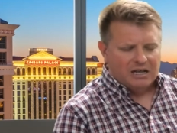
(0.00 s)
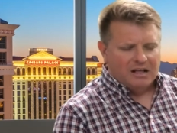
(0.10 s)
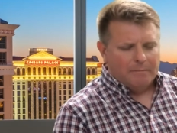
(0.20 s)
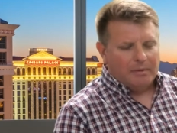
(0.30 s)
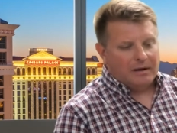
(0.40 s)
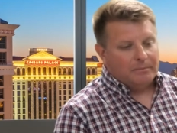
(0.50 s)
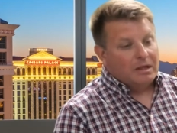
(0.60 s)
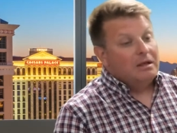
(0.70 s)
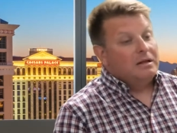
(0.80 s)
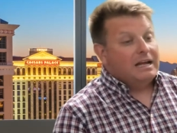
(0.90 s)
Yeah. But
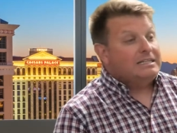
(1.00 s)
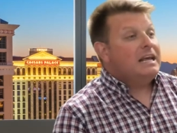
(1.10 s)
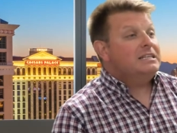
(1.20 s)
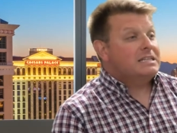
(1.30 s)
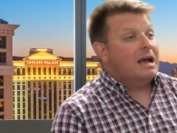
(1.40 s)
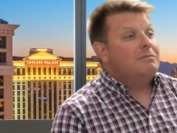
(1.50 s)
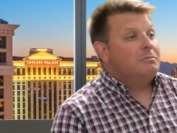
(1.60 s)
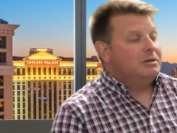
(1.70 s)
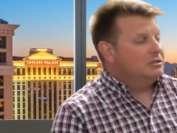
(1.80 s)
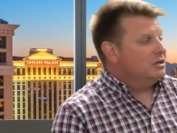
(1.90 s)
it takes time to
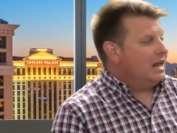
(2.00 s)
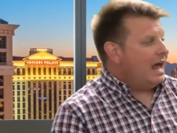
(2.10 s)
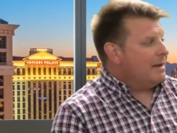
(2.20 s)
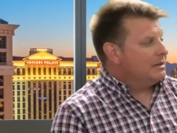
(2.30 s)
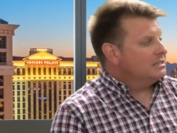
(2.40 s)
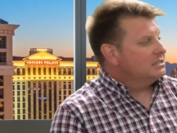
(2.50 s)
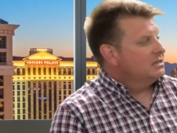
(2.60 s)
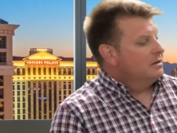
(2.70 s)
build good habits.